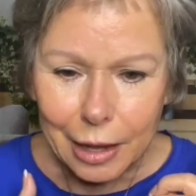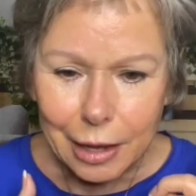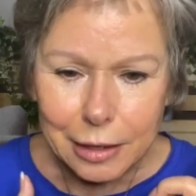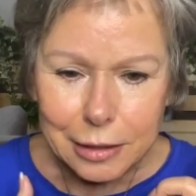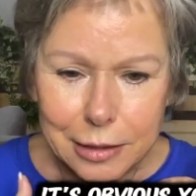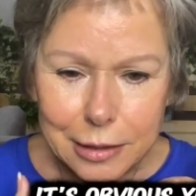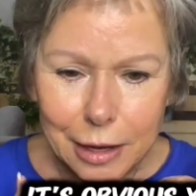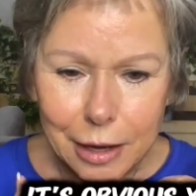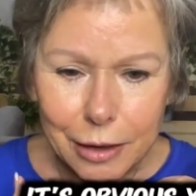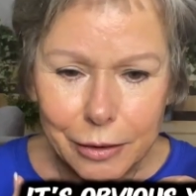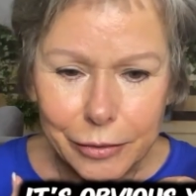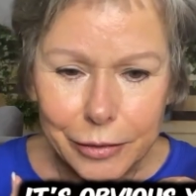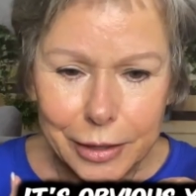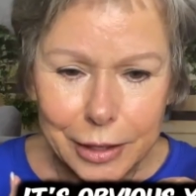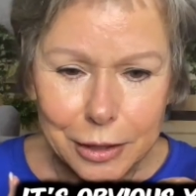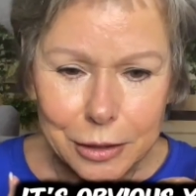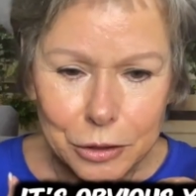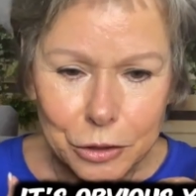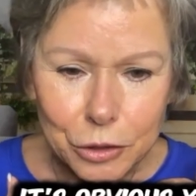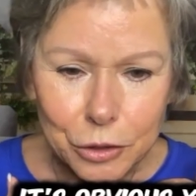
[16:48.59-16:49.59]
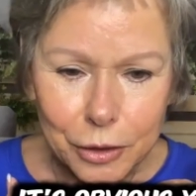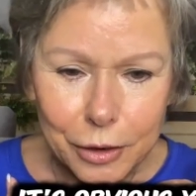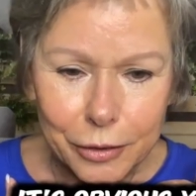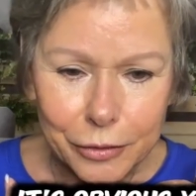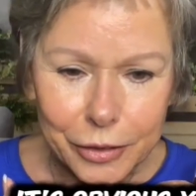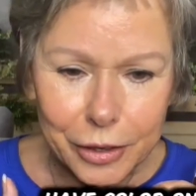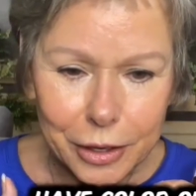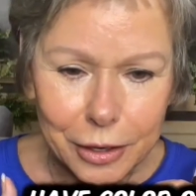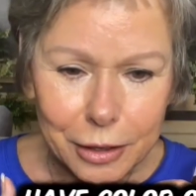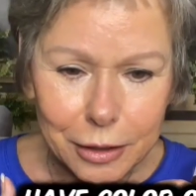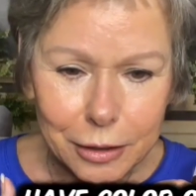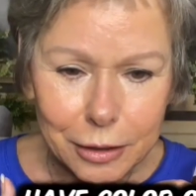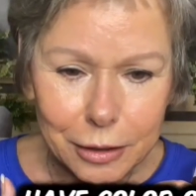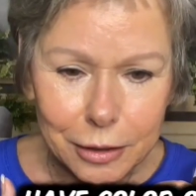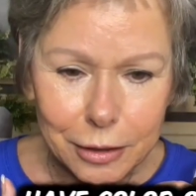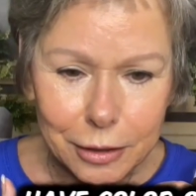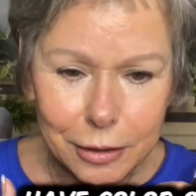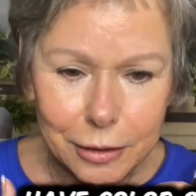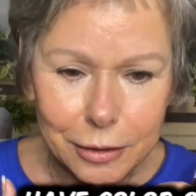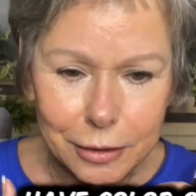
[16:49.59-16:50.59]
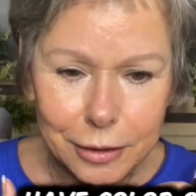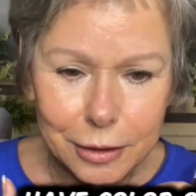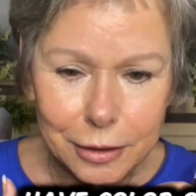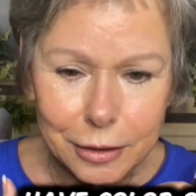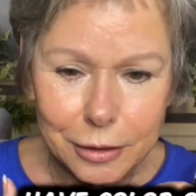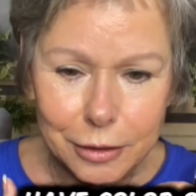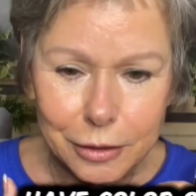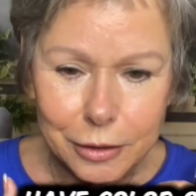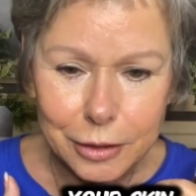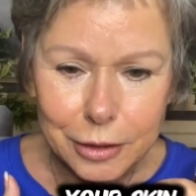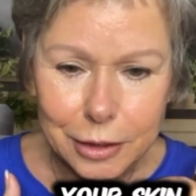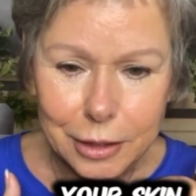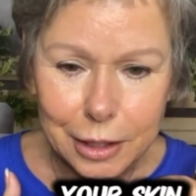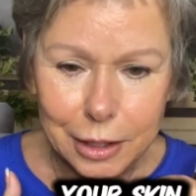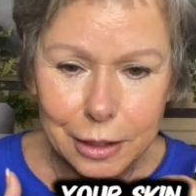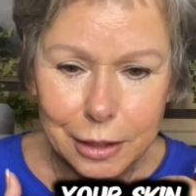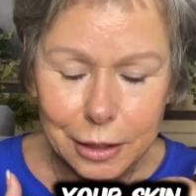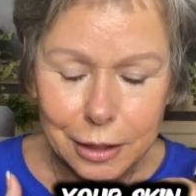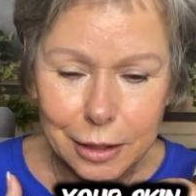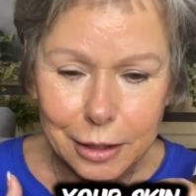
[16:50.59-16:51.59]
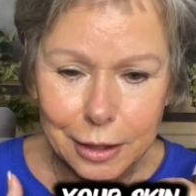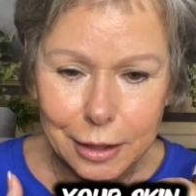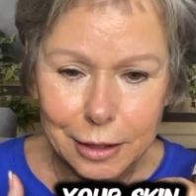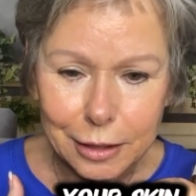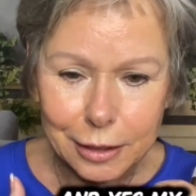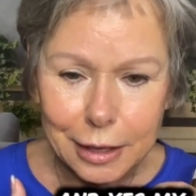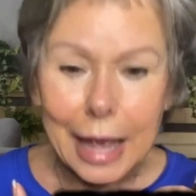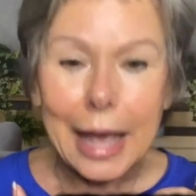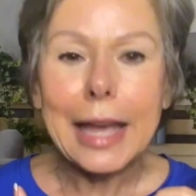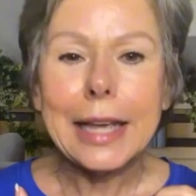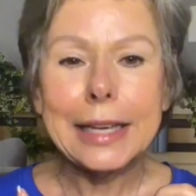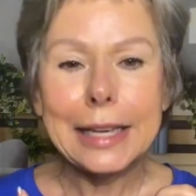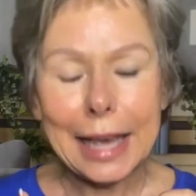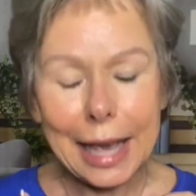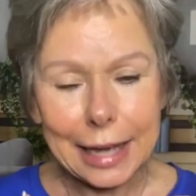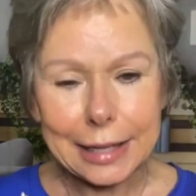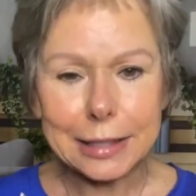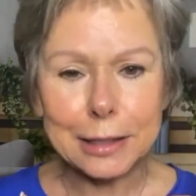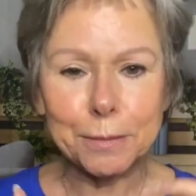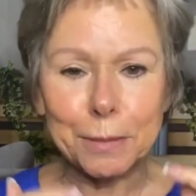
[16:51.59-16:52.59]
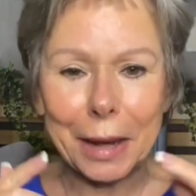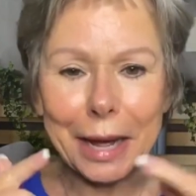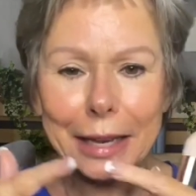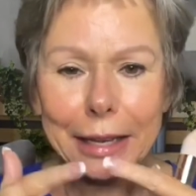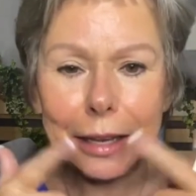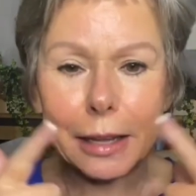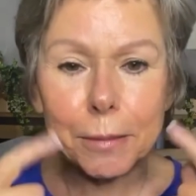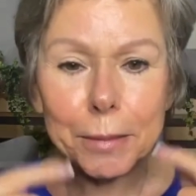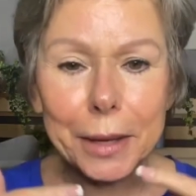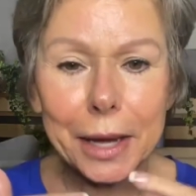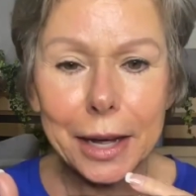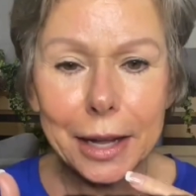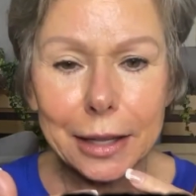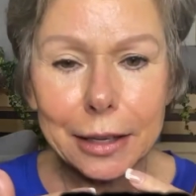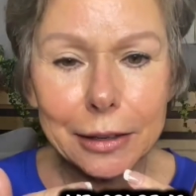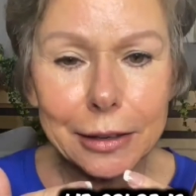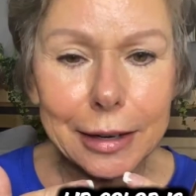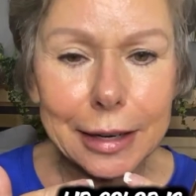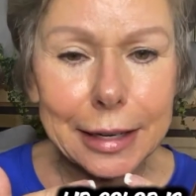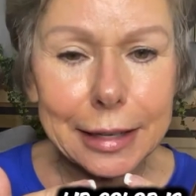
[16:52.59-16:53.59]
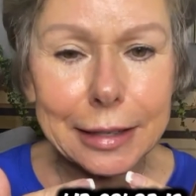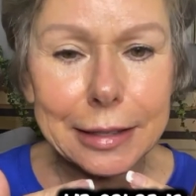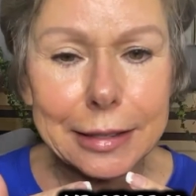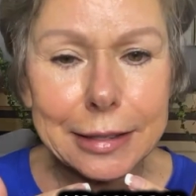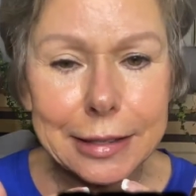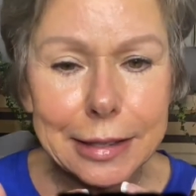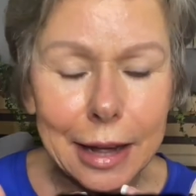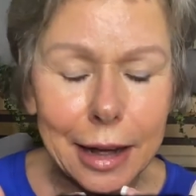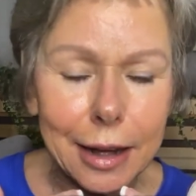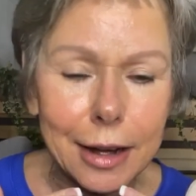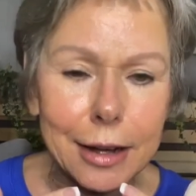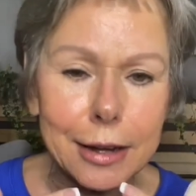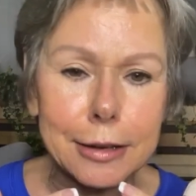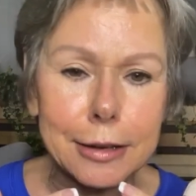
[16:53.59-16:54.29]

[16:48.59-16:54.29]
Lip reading: it's obvious you have color on your skin. And yes, my lip color is